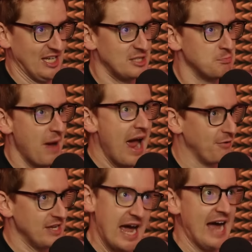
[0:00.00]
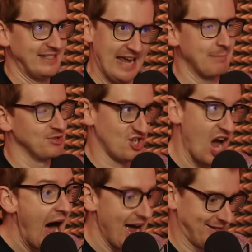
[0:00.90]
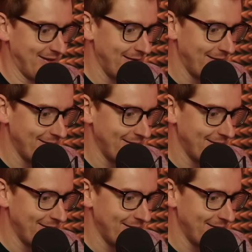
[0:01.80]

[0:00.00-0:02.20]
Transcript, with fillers: is Barry goddamn Scott?